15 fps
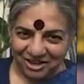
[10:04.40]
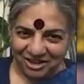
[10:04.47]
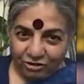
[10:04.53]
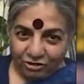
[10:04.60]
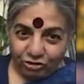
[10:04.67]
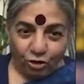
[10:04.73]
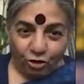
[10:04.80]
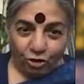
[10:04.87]

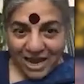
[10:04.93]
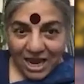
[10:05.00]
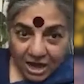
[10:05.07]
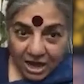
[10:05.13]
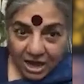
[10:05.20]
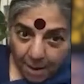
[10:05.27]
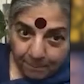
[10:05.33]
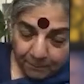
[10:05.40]
So we
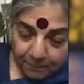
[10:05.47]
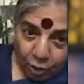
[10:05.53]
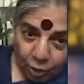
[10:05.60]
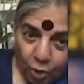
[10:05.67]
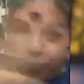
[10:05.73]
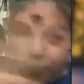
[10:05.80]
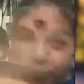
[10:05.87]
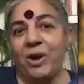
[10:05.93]

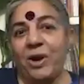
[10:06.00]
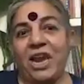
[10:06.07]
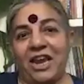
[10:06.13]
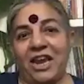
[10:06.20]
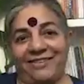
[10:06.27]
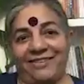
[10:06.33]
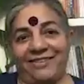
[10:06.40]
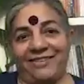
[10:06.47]

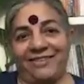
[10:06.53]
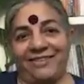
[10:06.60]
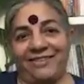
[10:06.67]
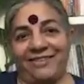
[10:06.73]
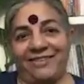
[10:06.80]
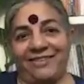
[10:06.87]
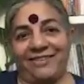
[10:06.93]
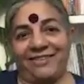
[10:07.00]
appropriated
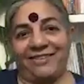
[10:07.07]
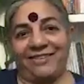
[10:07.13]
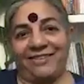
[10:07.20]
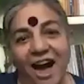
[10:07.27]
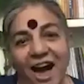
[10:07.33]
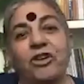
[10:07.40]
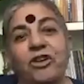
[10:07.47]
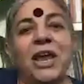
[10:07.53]

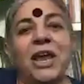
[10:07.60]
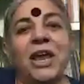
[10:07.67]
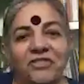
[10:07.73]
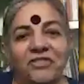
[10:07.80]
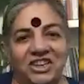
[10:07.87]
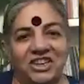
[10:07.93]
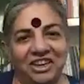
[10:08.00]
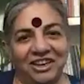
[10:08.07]
her
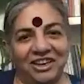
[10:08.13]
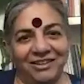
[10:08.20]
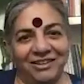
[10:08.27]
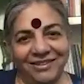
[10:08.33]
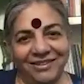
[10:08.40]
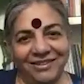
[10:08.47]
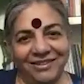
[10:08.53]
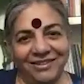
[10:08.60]
creativity
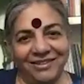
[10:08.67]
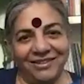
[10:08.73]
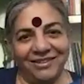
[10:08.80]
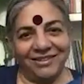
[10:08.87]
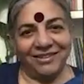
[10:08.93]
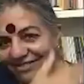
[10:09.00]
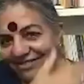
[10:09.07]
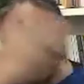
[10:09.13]

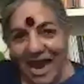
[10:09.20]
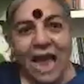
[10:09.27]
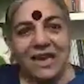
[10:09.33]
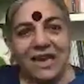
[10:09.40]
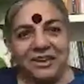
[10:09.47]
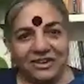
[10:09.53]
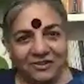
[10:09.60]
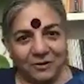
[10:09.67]
and
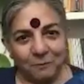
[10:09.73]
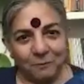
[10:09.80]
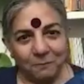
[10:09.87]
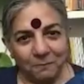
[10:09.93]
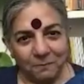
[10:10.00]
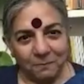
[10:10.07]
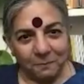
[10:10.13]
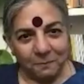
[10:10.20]
denied it.
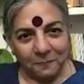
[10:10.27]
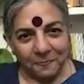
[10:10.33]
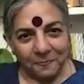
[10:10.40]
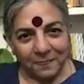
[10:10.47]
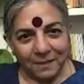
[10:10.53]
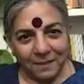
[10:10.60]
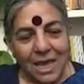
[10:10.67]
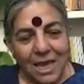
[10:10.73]

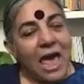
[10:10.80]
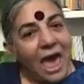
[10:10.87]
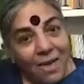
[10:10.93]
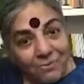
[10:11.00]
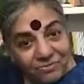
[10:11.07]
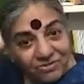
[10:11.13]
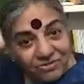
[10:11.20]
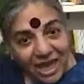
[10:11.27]

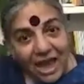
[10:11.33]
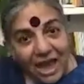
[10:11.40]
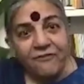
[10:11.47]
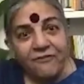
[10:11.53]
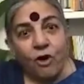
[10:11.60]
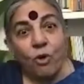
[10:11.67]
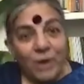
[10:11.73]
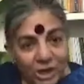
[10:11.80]
And
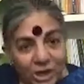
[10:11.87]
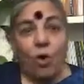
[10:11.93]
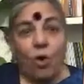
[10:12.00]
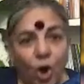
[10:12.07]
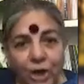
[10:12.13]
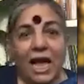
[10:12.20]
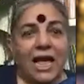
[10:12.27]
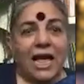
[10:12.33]
therefore we do
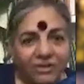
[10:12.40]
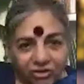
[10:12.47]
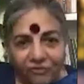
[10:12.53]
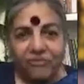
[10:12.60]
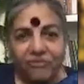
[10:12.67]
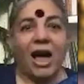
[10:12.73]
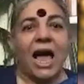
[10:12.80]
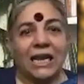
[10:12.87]
all kinds of
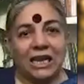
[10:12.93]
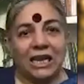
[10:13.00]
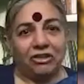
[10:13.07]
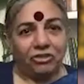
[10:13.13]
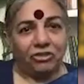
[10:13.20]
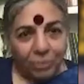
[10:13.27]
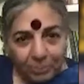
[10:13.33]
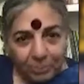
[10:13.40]

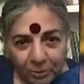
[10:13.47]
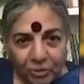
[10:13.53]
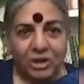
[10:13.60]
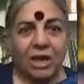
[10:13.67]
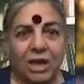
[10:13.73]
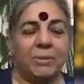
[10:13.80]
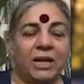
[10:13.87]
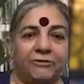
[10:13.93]
violence. We put
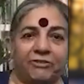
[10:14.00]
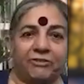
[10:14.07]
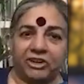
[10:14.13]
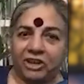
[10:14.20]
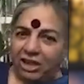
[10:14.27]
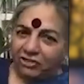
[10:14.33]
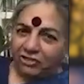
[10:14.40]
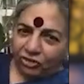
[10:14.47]
chemical
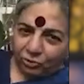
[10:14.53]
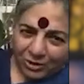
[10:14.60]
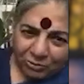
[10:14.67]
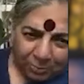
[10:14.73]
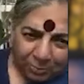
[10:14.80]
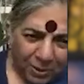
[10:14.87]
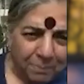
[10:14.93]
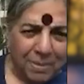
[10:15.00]
fertilizers, we
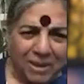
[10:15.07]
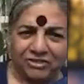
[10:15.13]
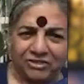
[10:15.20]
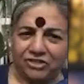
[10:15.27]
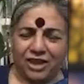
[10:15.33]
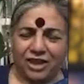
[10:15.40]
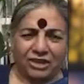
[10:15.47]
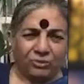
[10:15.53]
spray
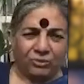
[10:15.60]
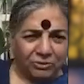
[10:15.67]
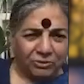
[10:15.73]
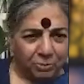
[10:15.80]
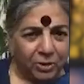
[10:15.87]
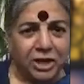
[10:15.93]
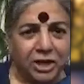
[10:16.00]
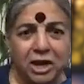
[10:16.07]
pesticides, we
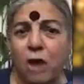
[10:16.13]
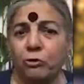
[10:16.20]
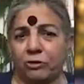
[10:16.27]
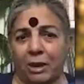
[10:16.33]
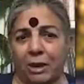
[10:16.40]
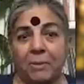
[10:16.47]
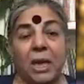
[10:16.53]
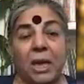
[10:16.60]
spray
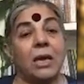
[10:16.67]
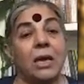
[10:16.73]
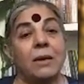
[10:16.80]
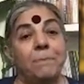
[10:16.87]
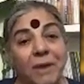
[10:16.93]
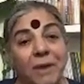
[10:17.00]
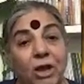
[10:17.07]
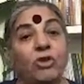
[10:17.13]
Roundup.
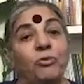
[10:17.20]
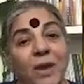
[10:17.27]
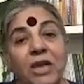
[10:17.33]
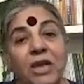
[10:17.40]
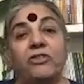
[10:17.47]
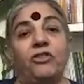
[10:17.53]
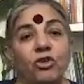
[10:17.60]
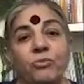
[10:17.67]
because we
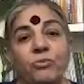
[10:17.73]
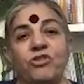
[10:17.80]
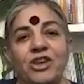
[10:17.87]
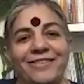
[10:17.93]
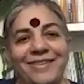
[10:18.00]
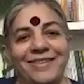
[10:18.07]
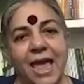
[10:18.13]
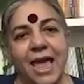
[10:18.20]
assume
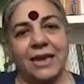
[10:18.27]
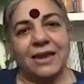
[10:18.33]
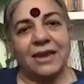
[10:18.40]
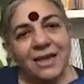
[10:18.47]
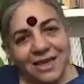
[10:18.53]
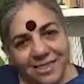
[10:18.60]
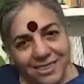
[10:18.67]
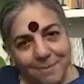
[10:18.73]
she's dead.
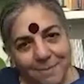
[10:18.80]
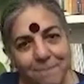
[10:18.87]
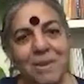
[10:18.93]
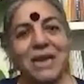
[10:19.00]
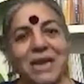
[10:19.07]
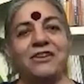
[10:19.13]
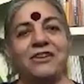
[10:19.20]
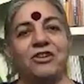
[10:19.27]
The
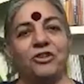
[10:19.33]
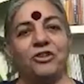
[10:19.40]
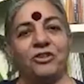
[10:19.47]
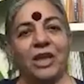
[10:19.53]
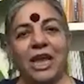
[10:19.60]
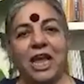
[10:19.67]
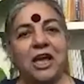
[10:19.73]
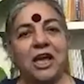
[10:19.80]
minute you
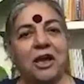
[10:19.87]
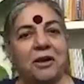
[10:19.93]
say